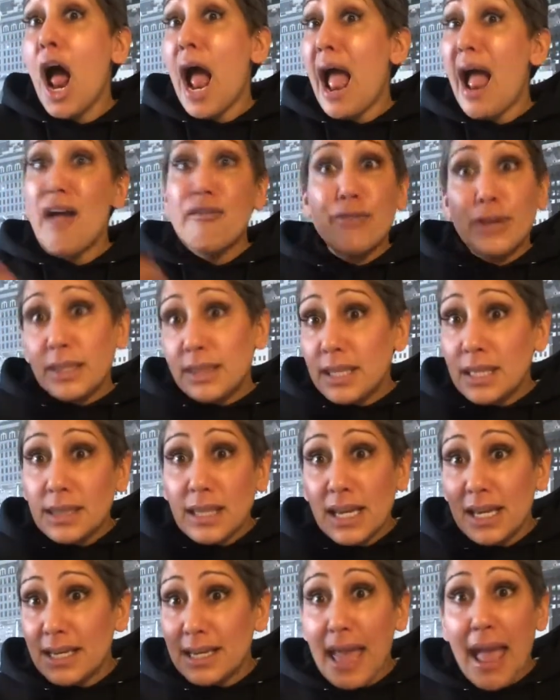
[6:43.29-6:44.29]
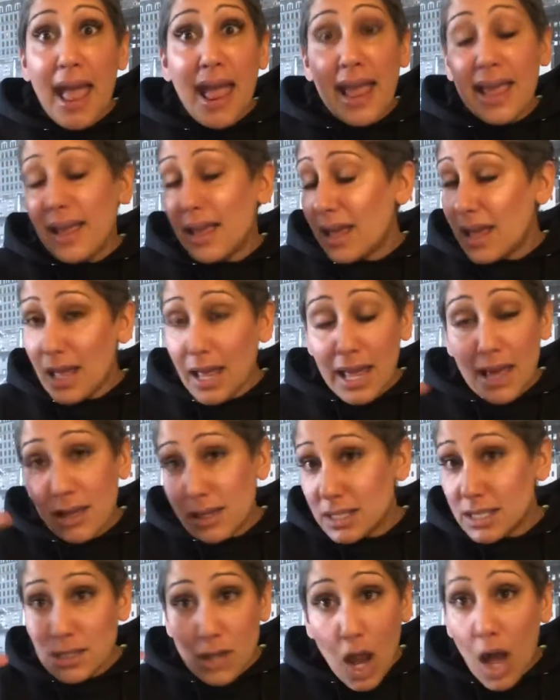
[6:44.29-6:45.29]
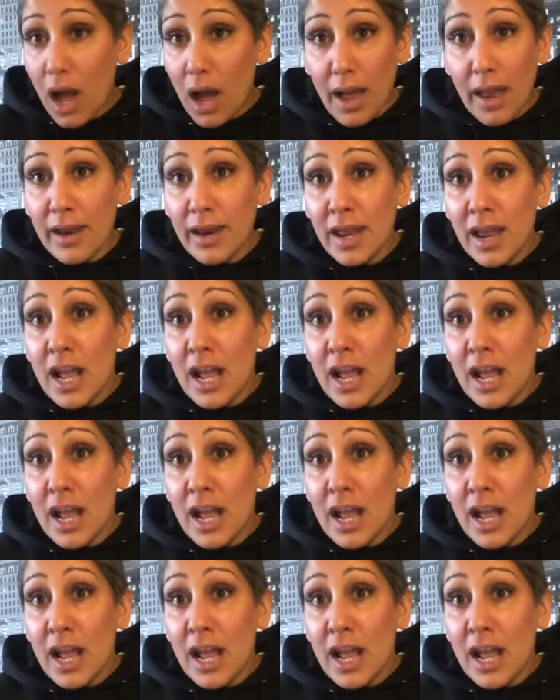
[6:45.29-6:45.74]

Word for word: Everything that Yang is not.